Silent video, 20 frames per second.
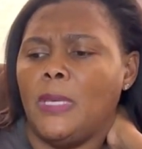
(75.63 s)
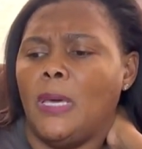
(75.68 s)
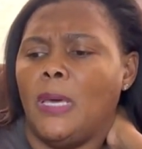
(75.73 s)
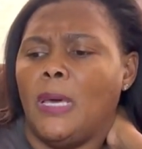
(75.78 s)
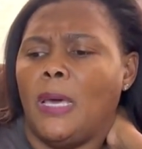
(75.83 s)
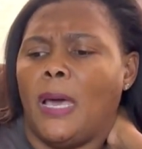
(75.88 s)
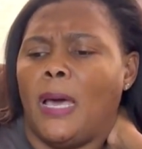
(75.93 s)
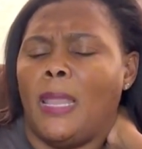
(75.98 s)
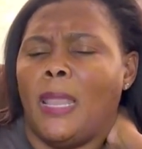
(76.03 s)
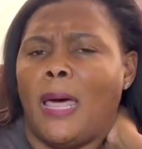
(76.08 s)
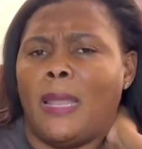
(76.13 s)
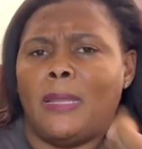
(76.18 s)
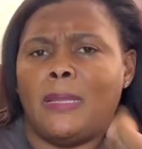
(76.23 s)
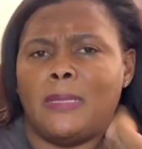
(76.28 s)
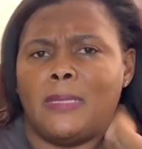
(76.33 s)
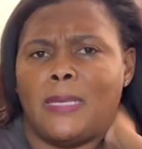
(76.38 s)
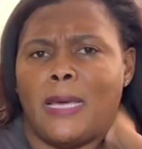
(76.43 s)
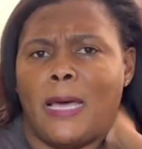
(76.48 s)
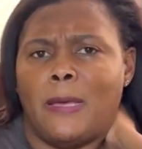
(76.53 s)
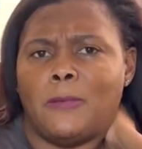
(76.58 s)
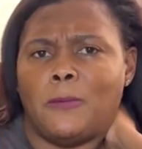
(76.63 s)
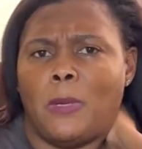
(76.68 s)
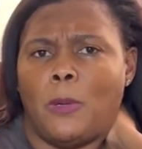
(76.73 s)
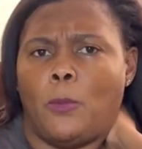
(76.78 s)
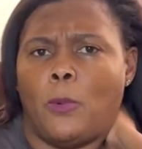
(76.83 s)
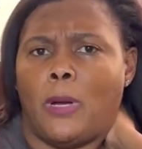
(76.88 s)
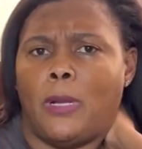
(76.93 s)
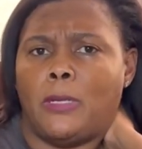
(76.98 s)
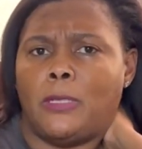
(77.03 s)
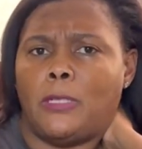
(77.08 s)
a lot of the times we
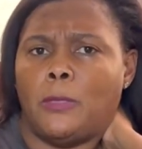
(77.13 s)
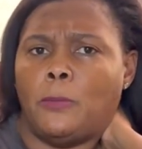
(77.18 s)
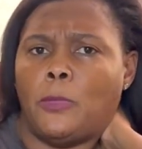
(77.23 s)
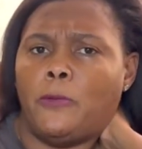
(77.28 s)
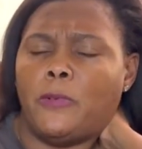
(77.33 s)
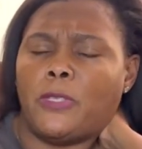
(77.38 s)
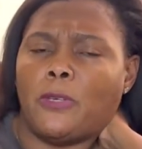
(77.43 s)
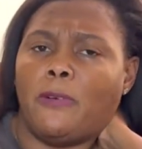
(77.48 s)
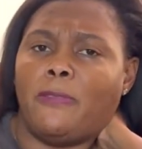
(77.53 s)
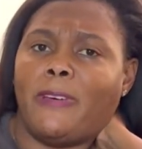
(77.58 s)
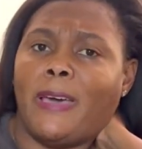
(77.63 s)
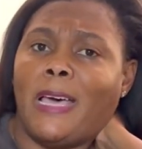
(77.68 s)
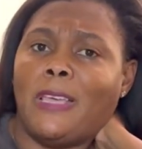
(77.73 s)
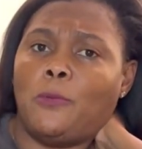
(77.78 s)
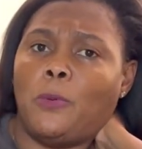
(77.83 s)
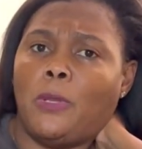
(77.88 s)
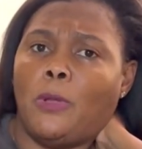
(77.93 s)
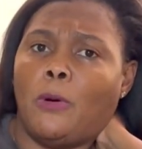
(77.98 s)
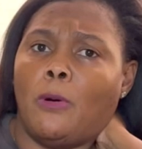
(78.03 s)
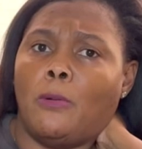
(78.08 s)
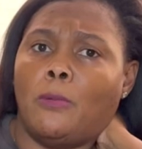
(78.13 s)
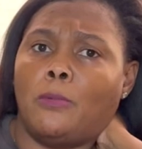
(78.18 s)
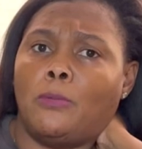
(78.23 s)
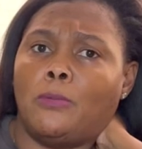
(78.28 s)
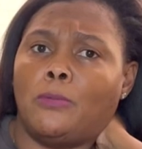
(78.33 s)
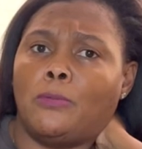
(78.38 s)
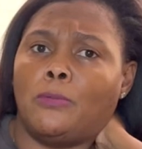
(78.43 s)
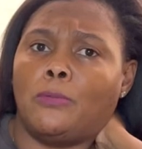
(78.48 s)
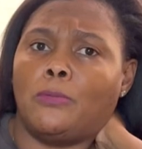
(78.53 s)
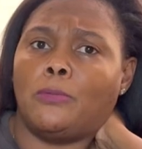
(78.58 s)
want to move so fast, we don't
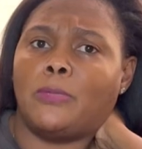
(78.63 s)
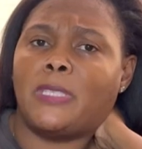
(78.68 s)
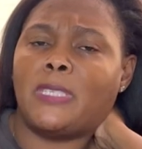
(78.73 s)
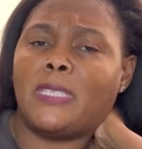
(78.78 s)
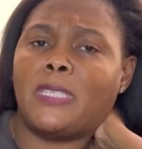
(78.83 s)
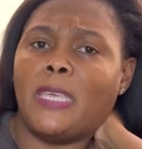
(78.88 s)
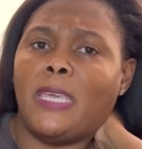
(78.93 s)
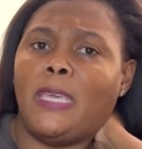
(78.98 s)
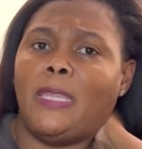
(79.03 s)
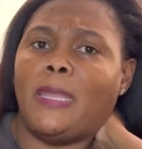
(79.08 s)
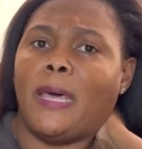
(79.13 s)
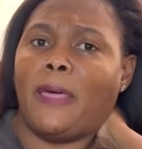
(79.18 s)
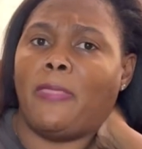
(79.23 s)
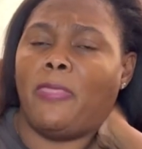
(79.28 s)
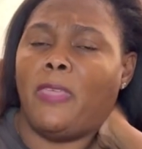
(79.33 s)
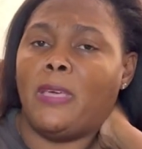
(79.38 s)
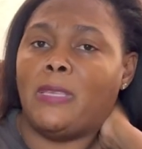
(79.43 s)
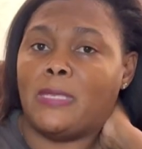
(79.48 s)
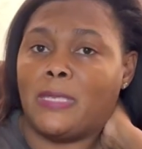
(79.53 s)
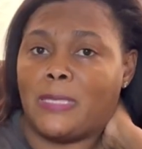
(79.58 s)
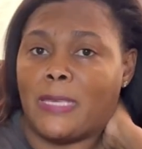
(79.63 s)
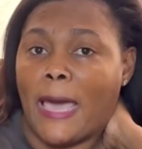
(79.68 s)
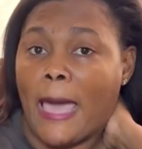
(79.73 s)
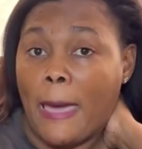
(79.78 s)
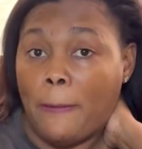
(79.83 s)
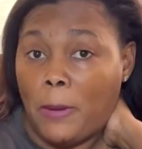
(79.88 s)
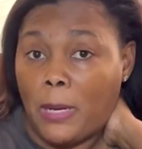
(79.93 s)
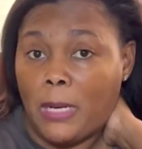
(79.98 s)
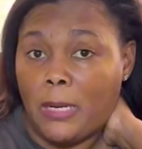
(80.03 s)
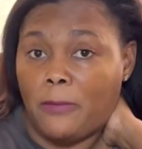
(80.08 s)
see that things that's
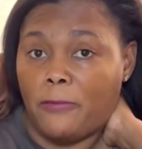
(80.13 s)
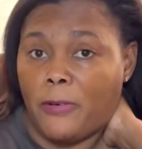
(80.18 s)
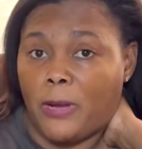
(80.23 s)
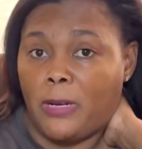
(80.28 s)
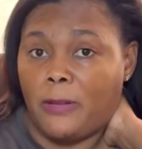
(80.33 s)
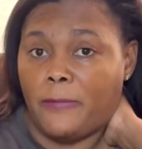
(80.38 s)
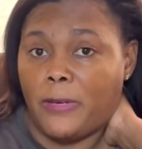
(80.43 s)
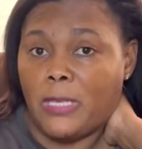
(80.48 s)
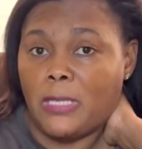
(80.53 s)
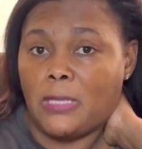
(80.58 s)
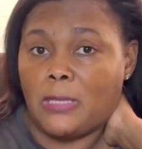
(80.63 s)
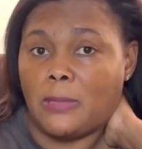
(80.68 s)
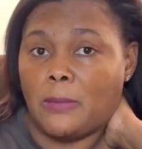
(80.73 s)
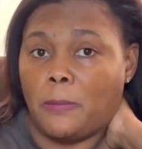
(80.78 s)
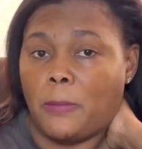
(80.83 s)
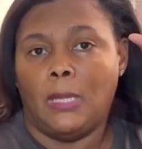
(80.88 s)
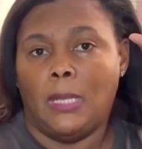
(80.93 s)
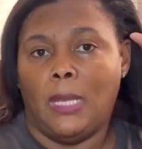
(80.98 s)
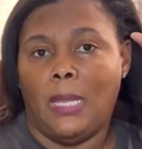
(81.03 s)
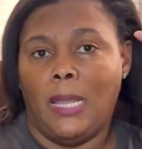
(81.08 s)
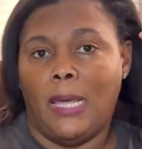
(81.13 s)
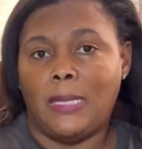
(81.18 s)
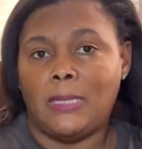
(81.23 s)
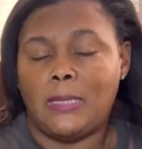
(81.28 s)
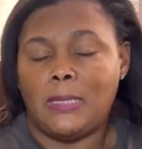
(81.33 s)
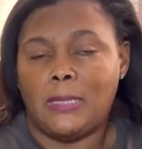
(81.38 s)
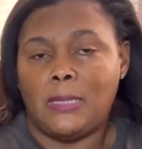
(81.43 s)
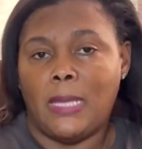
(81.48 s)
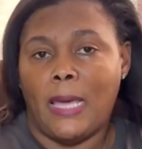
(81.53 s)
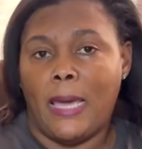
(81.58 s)
happening in front of us.
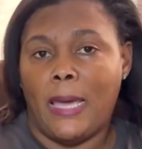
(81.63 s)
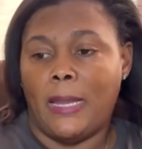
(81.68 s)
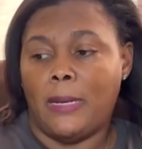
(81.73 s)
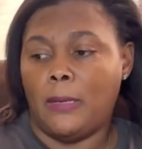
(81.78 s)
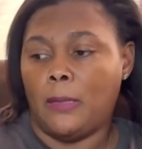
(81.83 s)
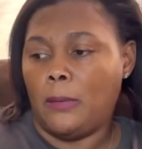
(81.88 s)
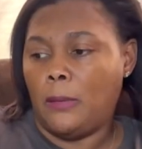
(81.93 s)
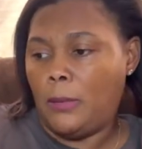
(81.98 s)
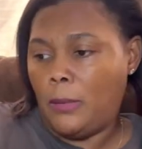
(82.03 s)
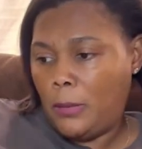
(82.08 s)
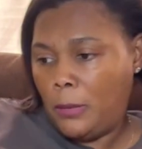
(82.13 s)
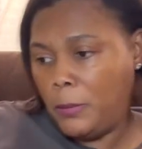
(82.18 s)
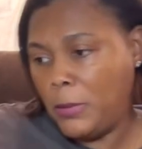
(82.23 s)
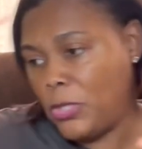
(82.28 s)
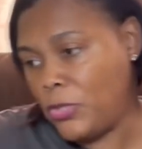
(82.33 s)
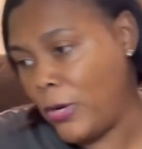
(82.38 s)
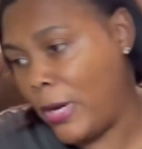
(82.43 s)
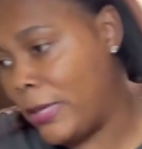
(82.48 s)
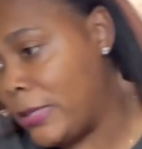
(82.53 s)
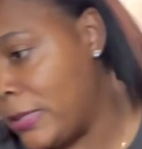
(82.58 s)
Less than, let me try to